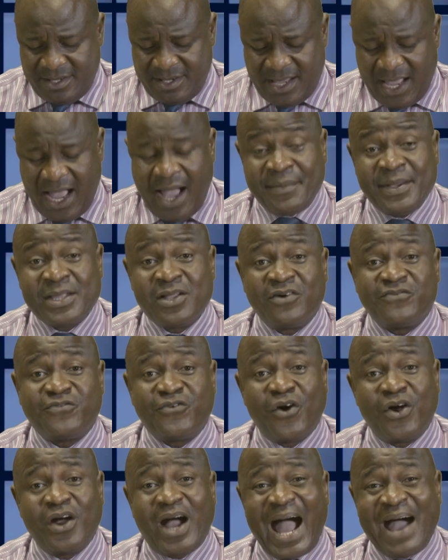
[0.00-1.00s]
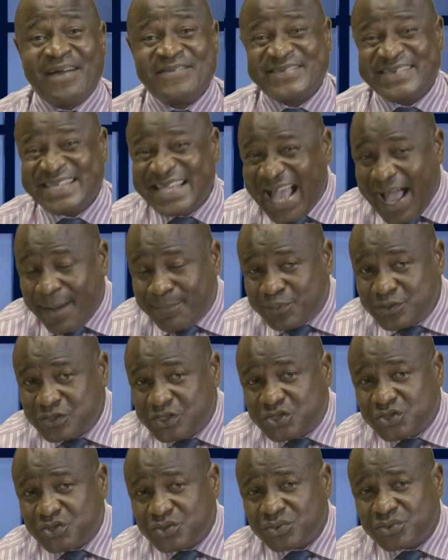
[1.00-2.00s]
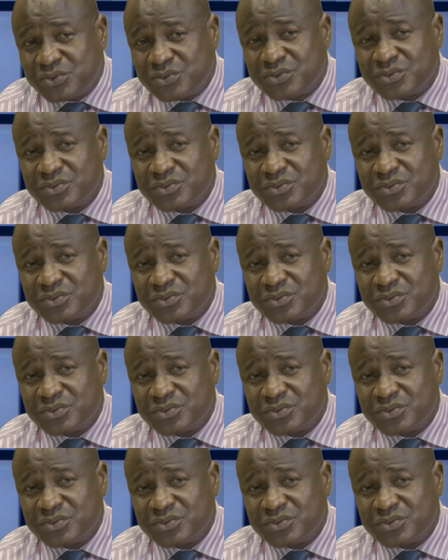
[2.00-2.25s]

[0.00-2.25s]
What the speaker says: how many of all have this happened to?